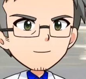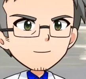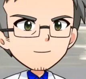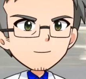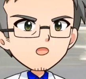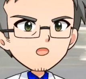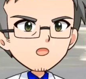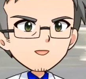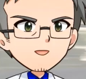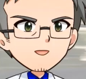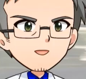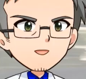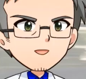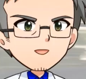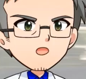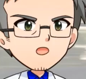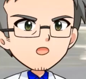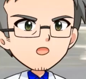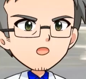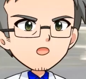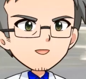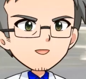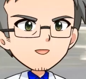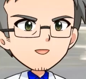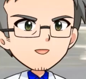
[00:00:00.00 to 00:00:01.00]
Well,
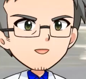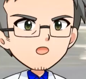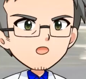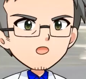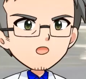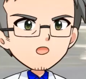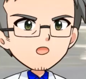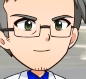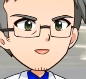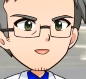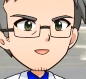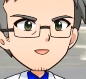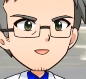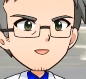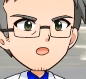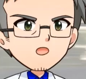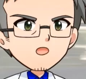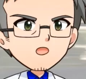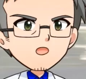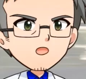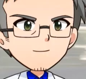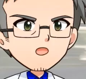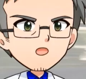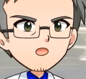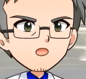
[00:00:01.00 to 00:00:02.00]
the radars
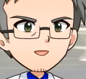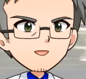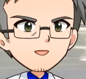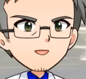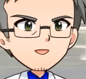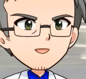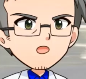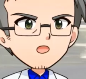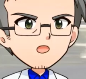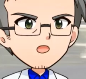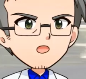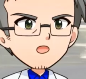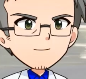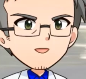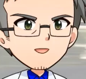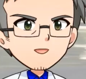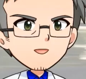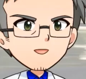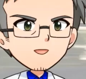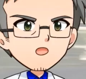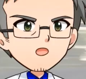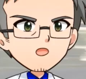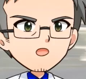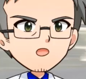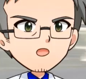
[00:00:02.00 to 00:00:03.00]
detect
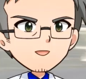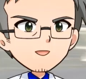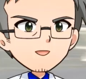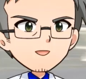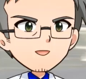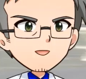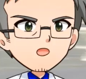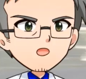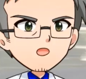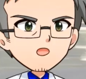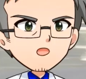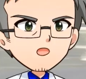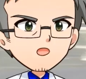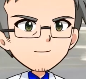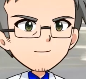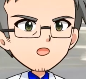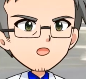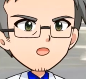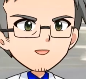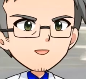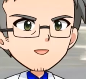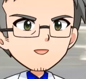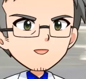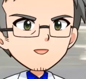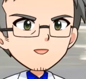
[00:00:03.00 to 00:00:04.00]
pedestrians and obstacles,
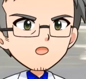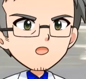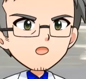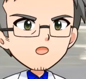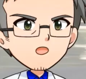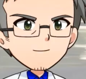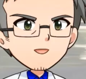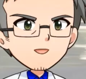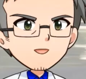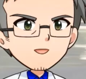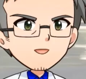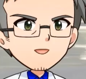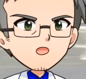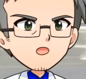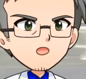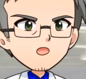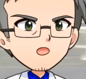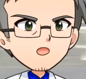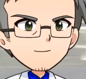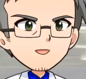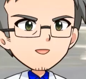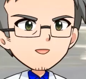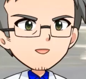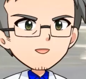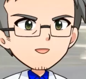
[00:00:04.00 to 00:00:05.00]
even in the rain
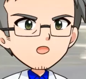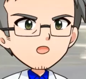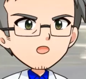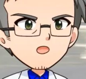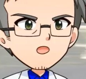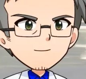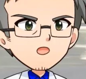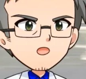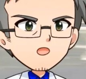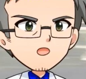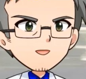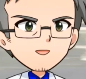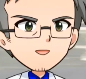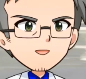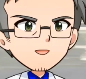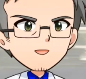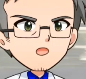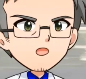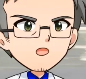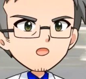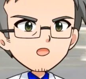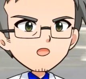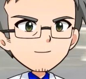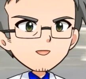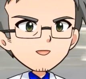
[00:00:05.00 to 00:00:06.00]
or at night,
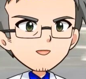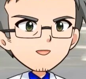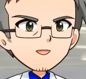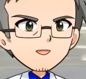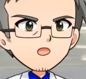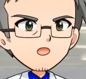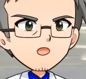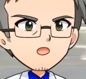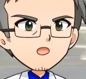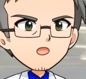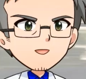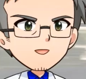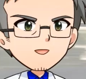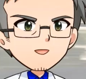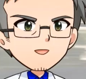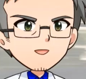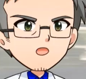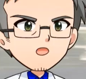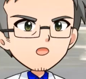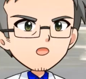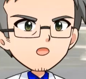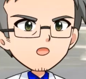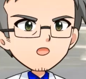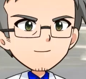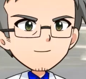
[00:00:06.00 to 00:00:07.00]
so that brakes are
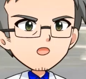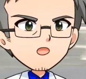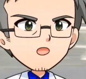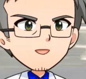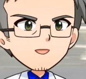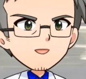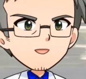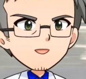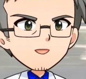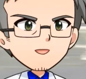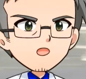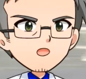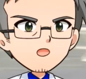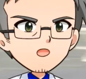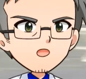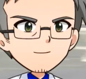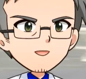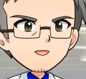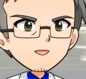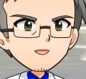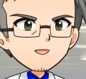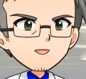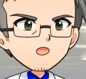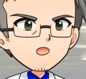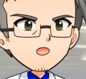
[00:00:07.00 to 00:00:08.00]
applied before hitting
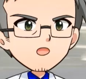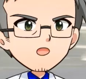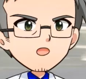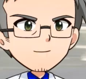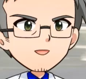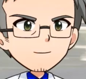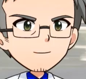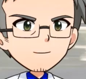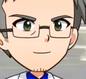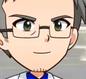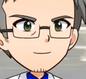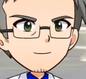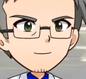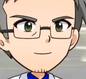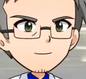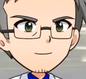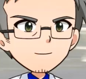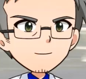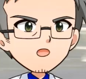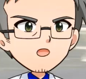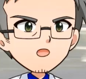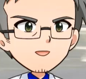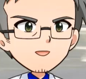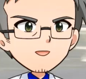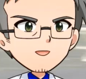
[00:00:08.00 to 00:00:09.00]
someone.
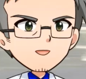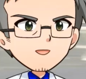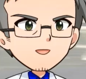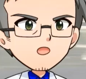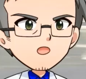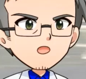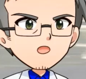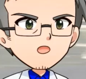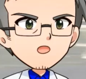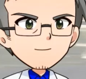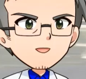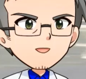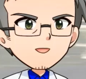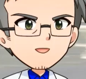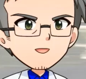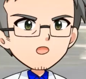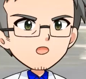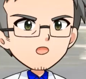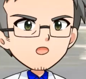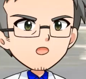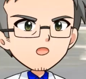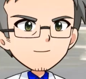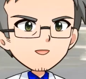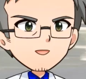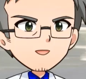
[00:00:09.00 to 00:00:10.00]
Each car has
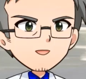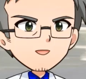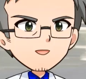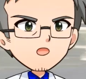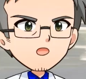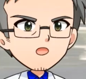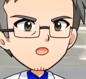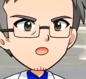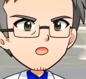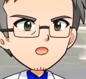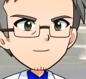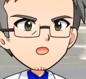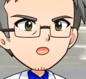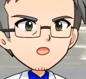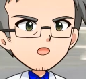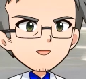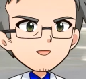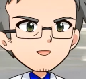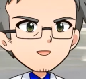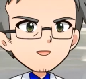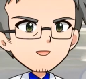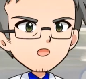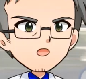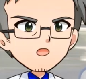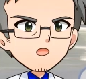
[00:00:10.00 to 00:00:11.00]
about 50 to
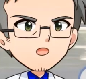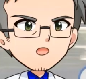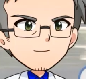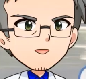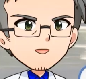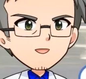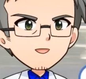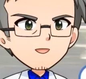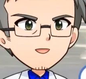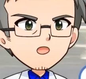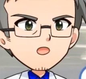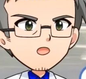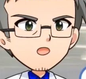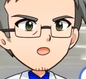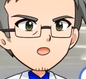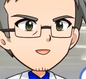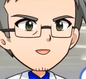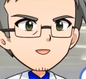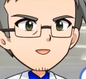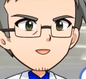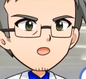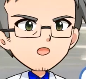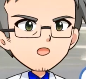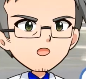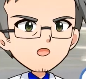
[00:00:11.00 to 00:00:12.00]
100 sensors in
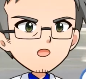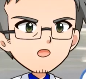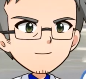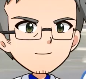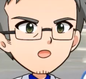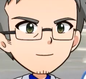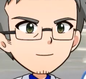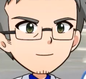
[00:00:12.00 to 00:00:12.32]
total.